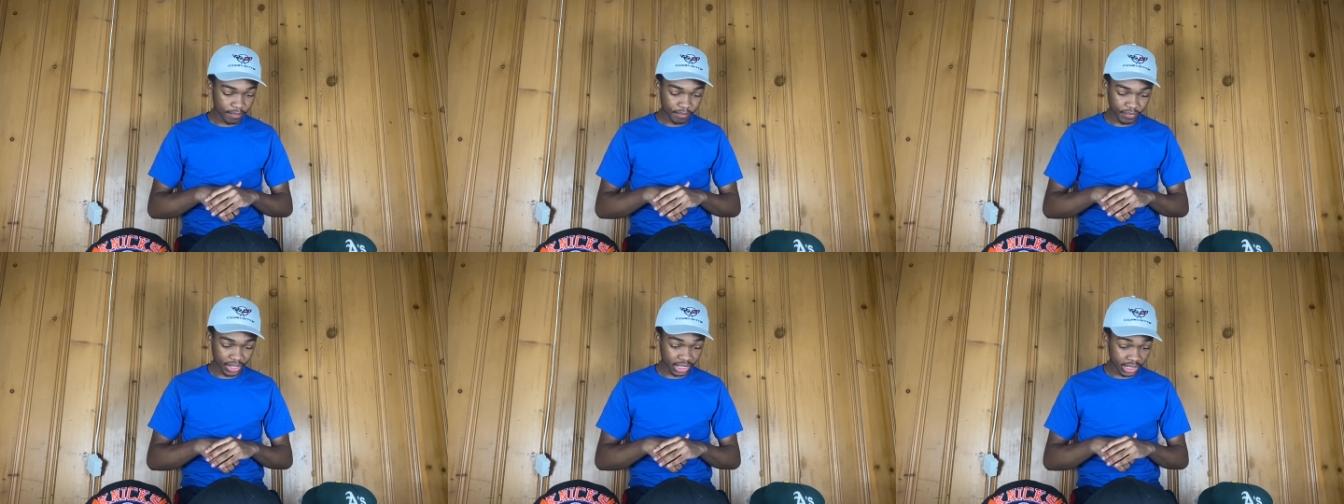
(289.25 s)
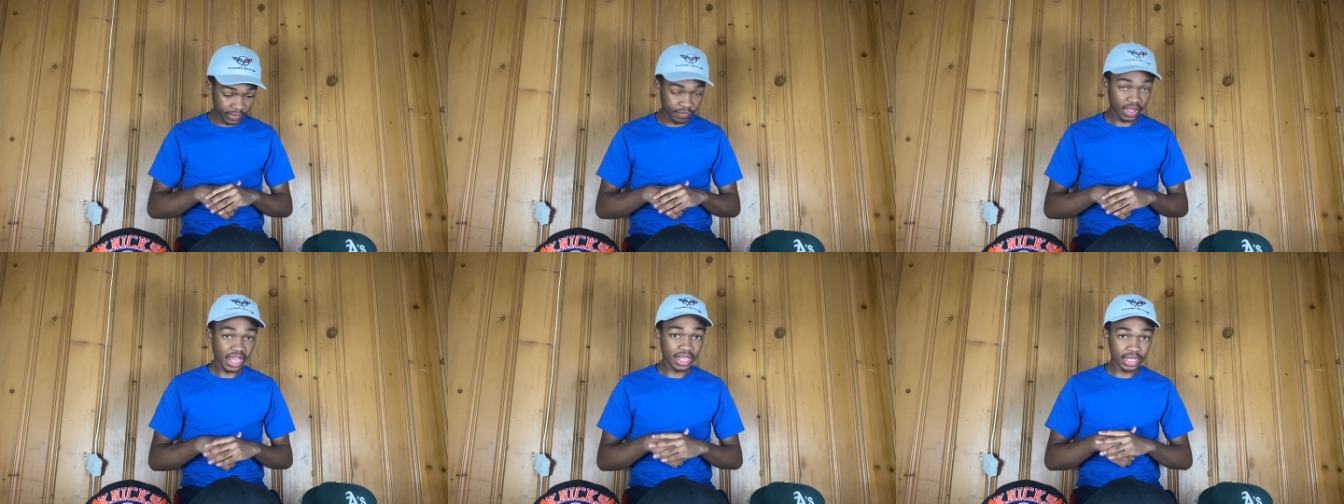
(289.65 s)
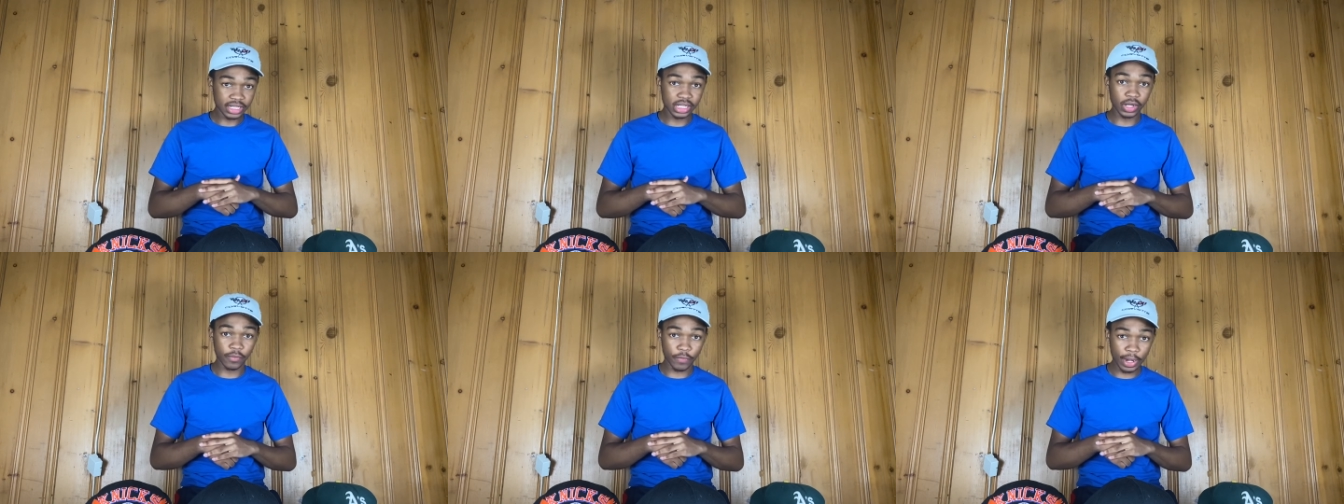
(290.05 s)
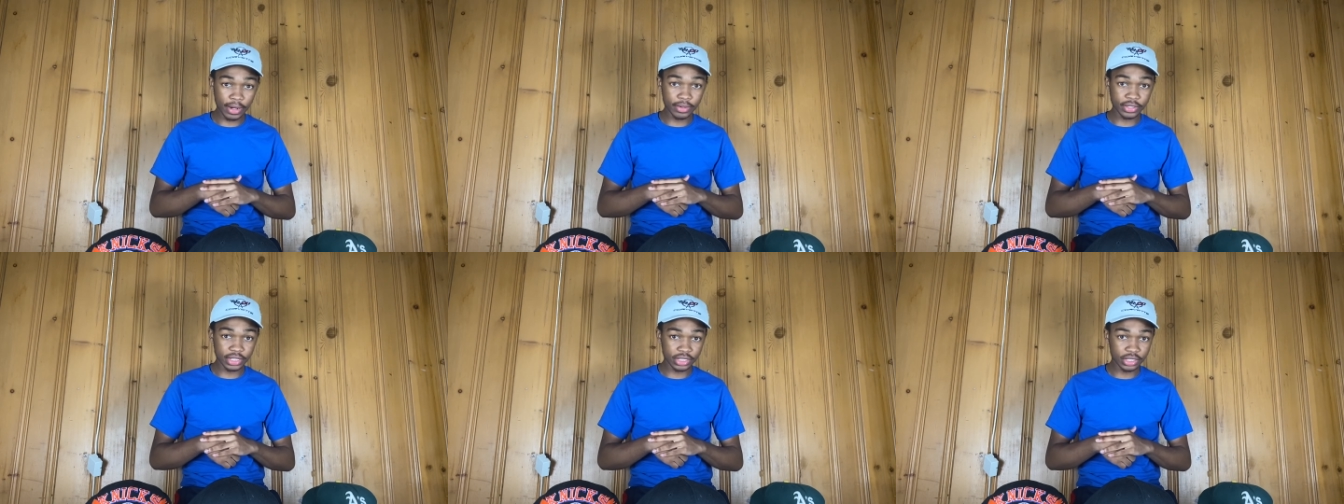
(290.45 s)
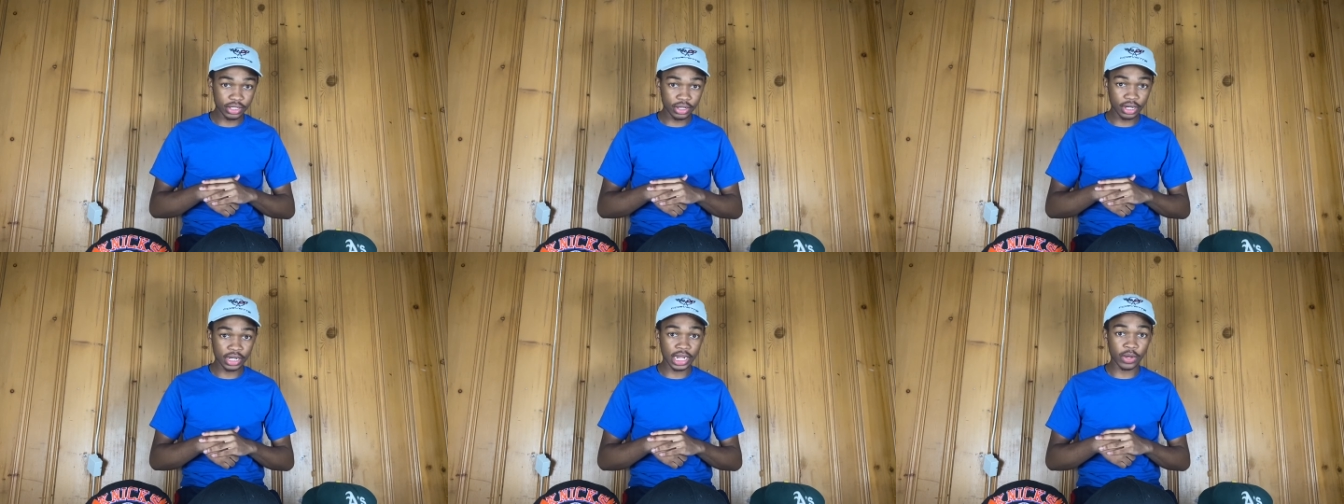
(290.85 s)
Like, if they get to the finals this year
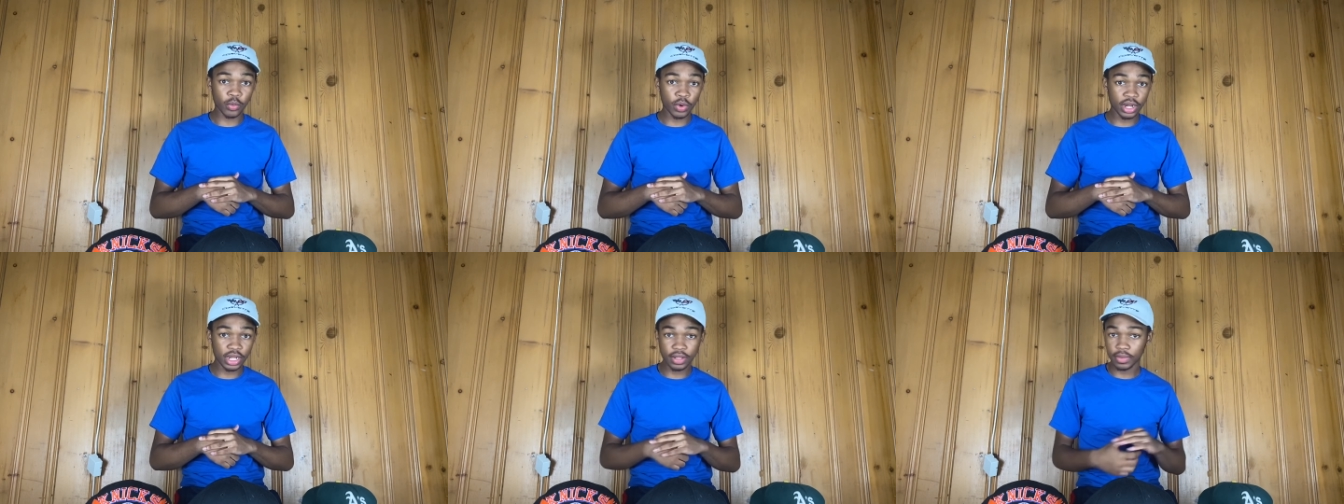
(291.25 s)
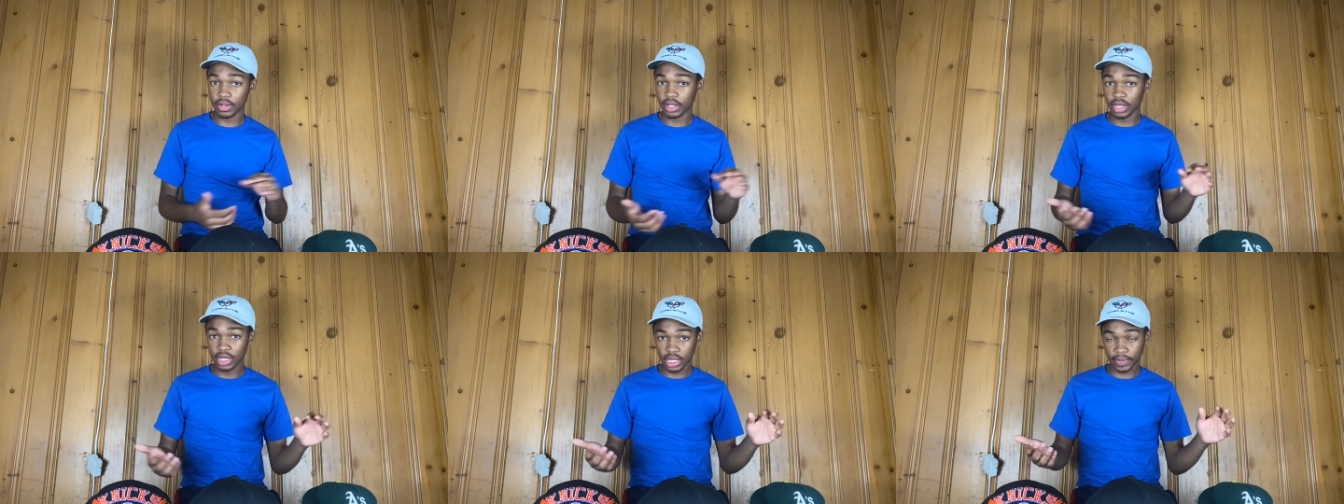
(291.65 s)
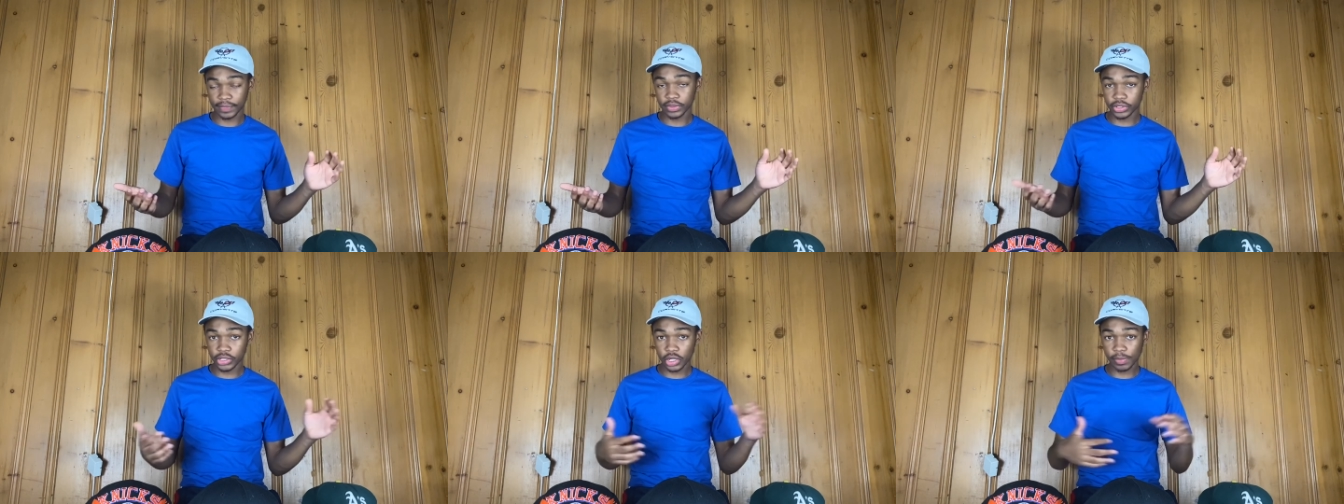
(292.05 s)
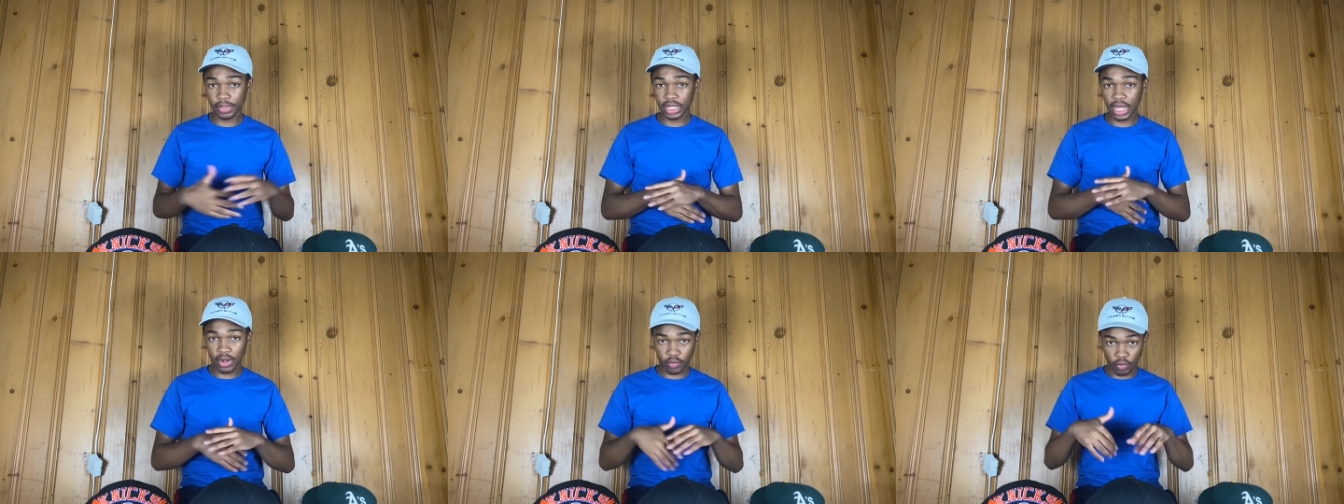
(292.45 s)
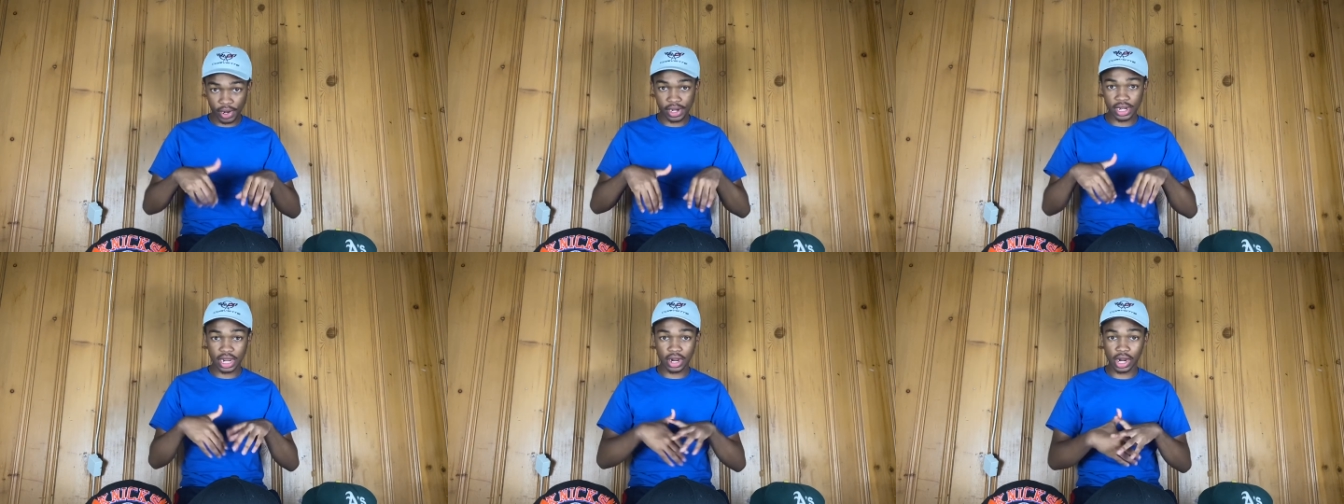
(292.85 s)
and they win it, if you told me that right
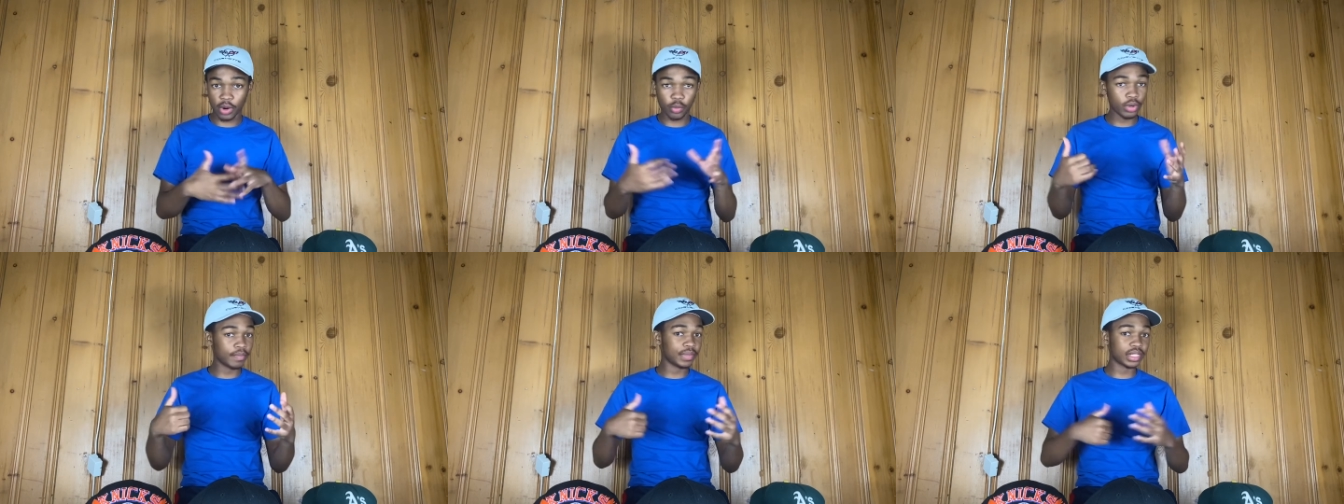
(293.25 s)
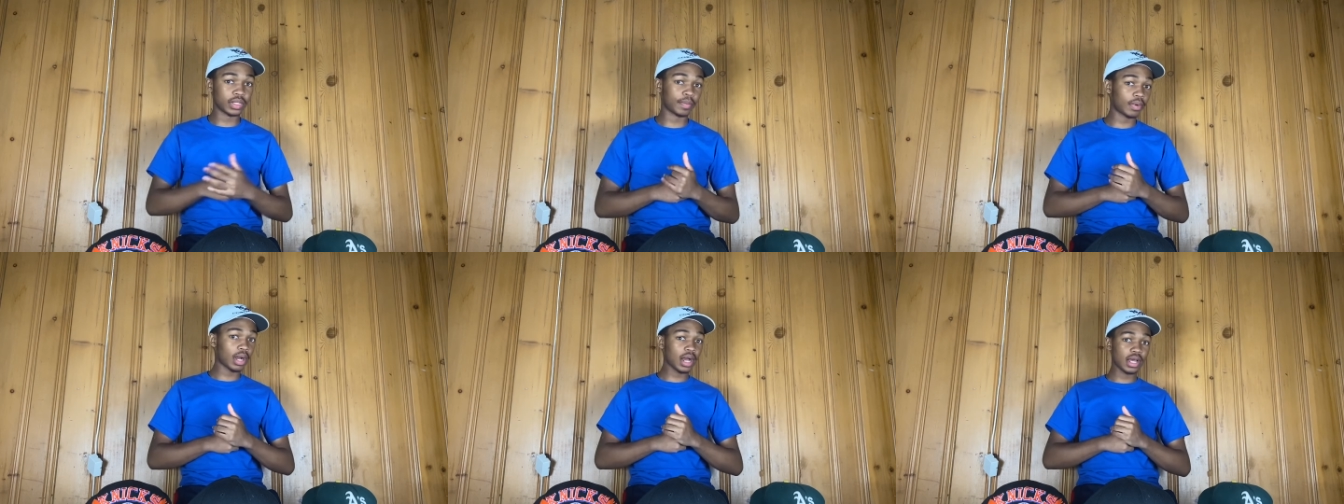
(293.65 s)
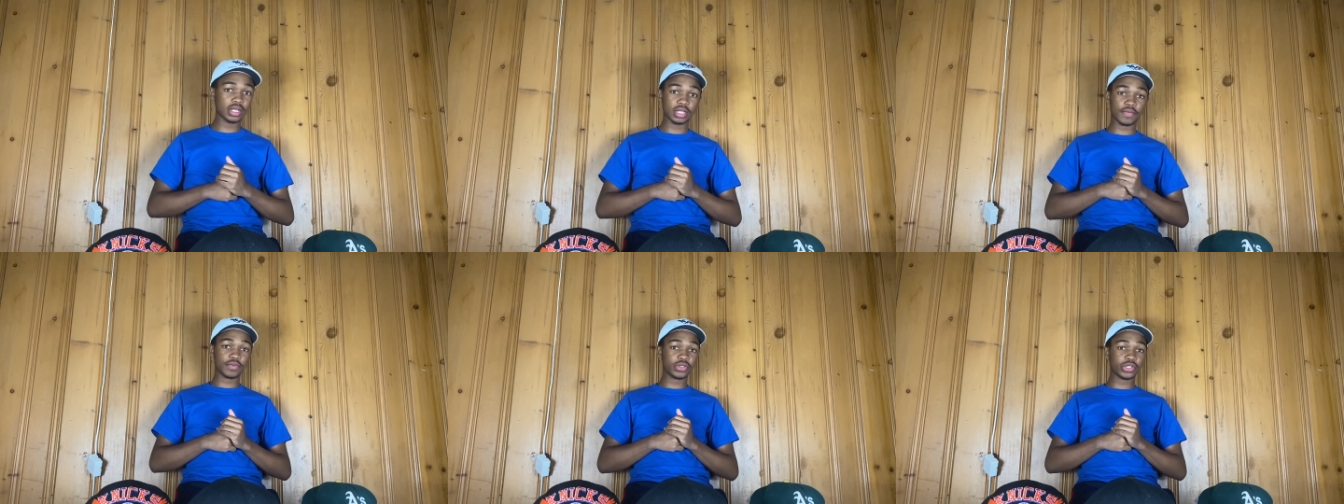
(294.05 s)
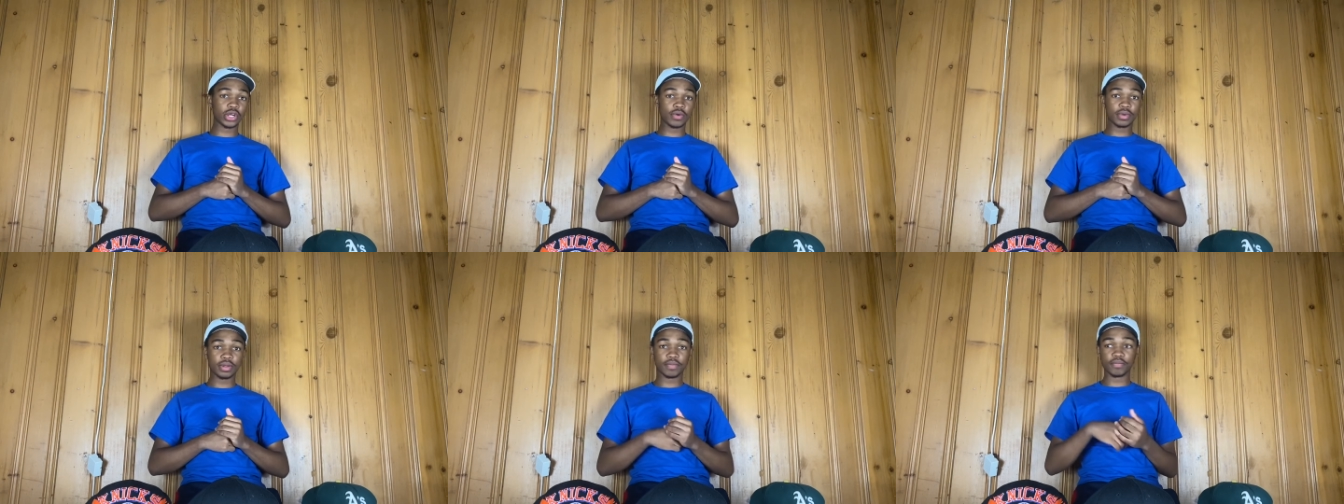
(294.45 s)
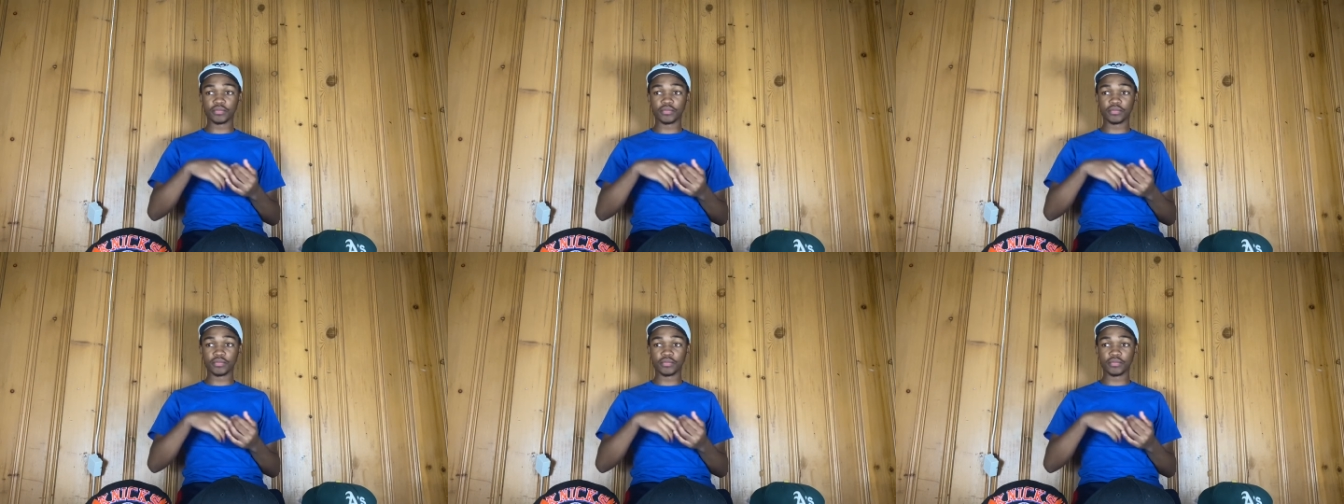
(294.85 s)
now, I wouldn't be surprised. If you told me